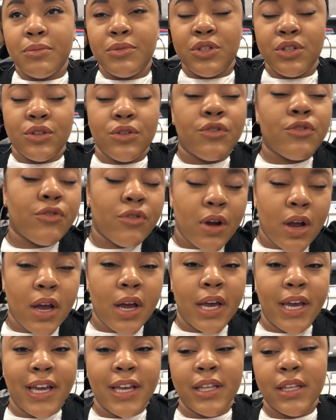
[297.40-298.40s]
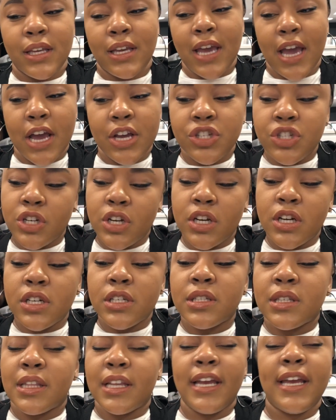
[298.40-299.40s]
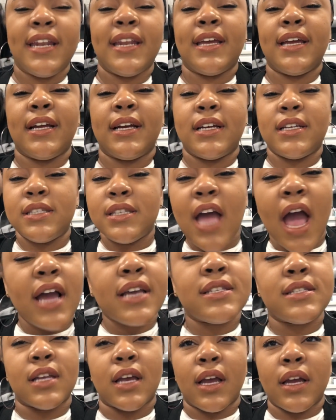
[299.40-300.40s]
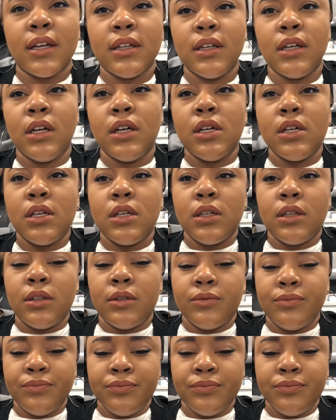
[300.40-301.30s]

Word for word: up to the front, and the cashier is leaning and texting. Like this.